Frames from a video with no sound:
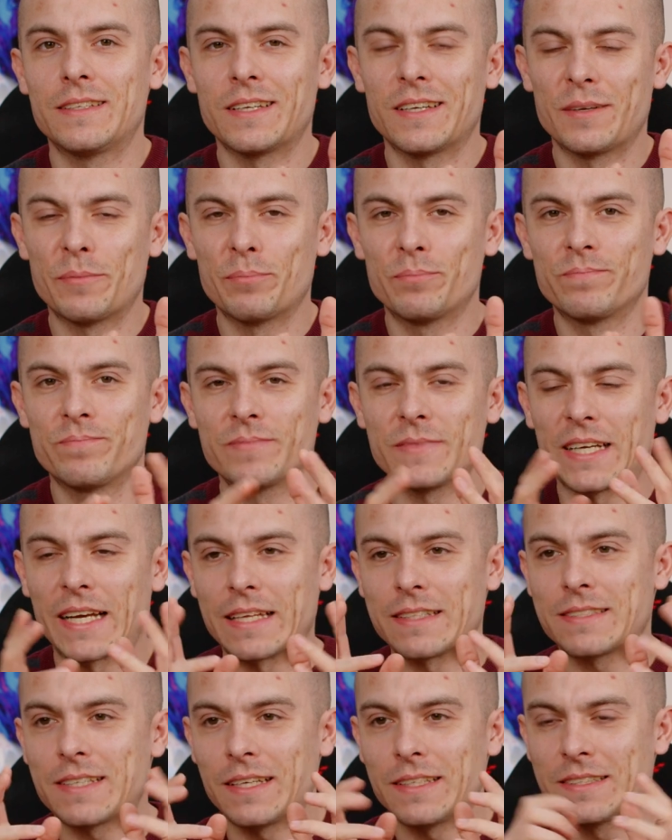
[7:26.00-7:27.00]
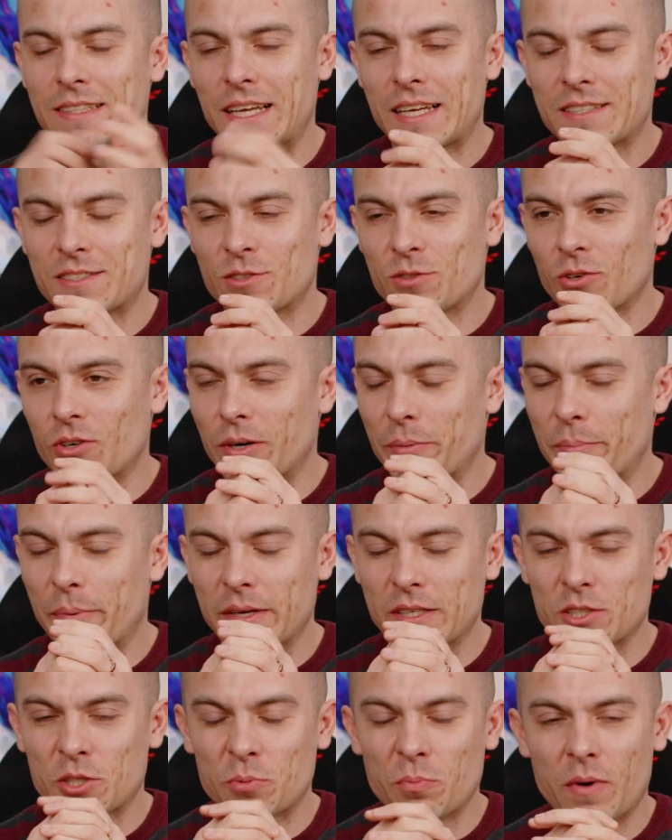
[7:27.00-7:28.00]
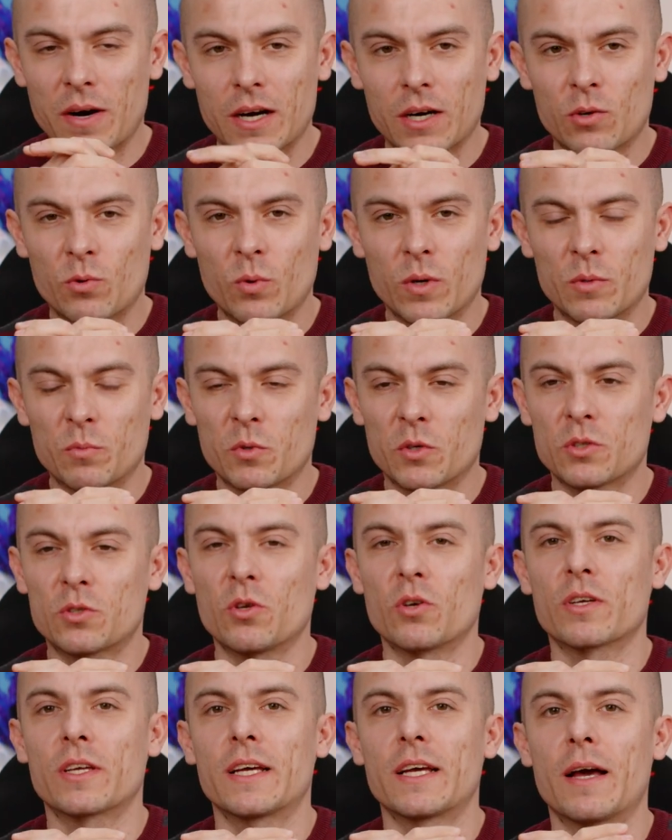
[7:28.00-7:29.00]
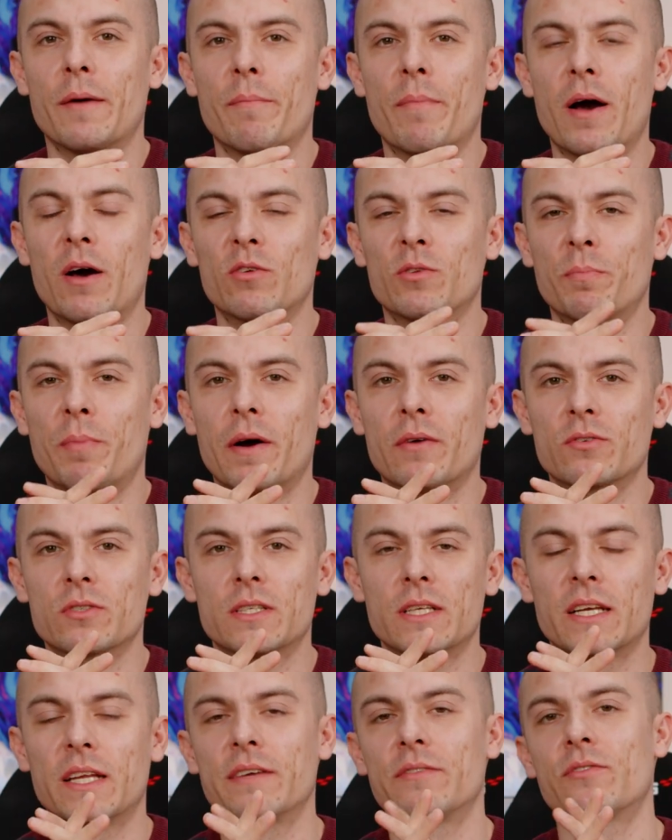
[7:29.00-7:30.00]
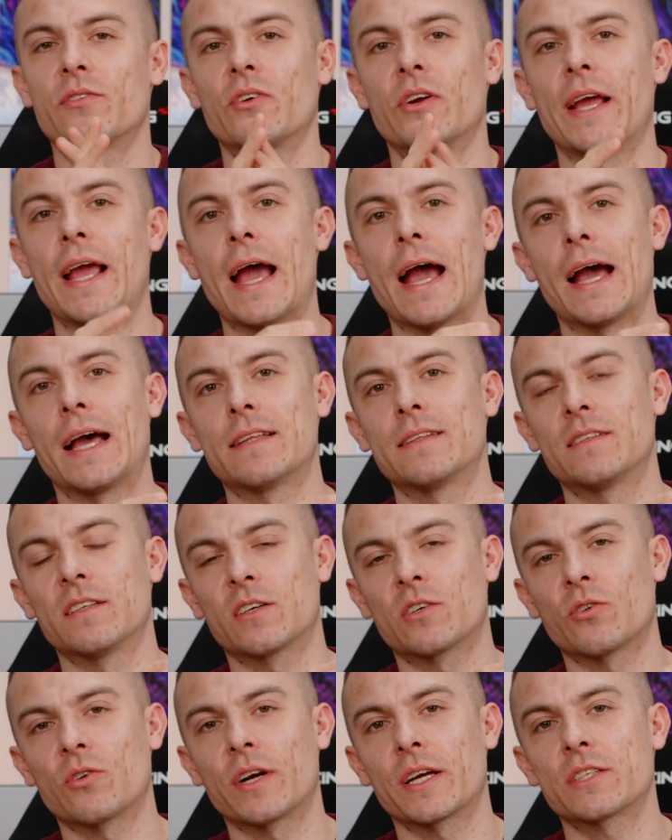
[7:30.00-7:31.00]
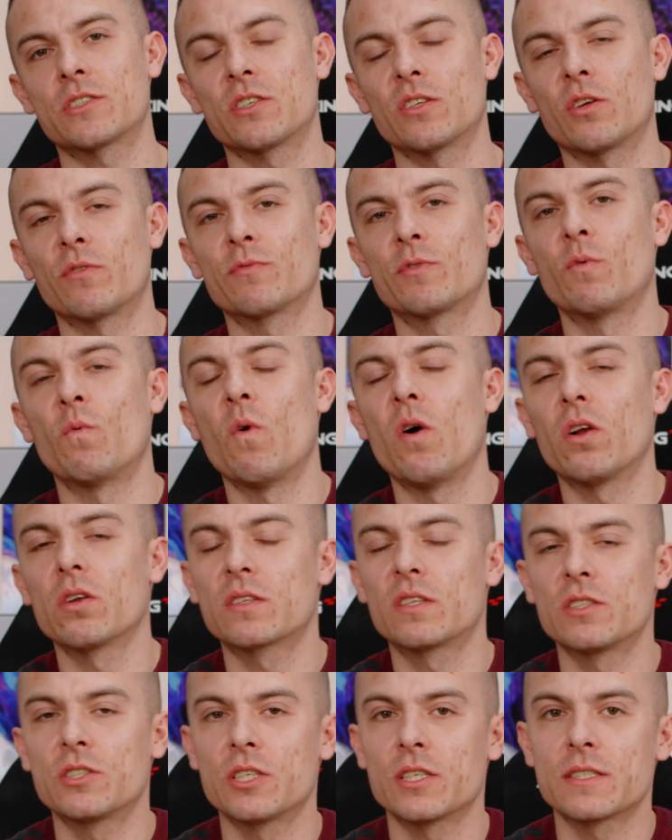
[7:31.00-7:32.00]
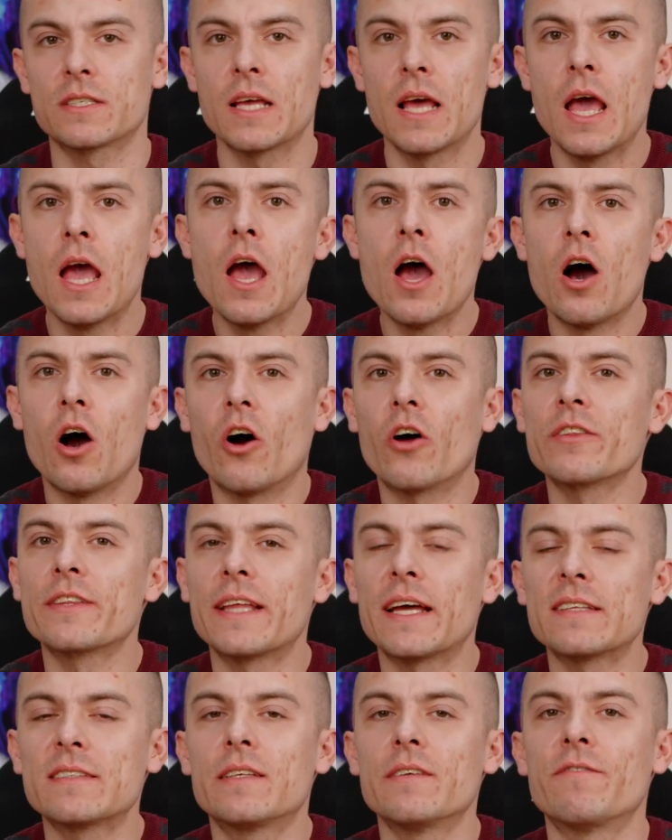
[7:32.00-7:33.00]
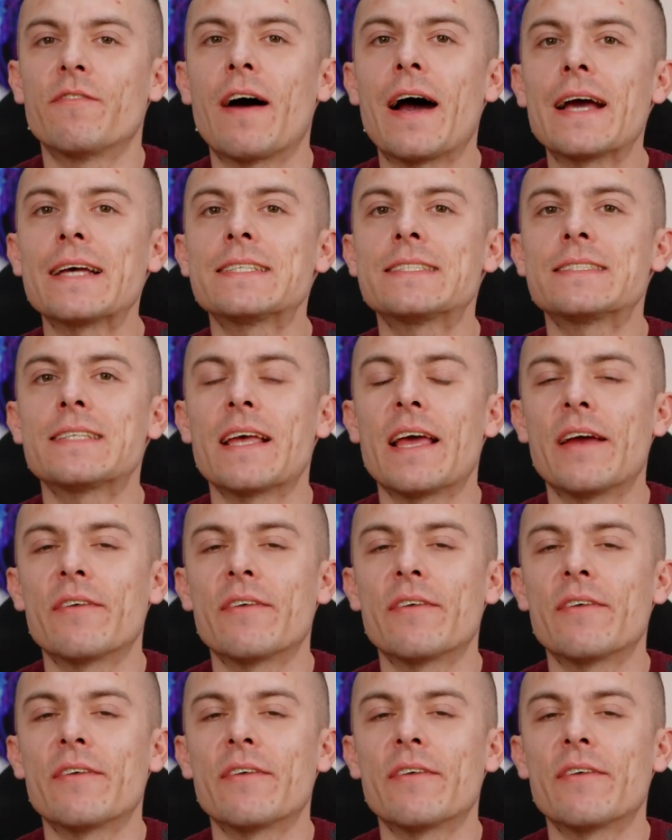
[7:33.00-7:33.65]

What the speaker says: the, let's say, test or a benchmark, when we're talking about power delivery and the correction of the voltages on that device,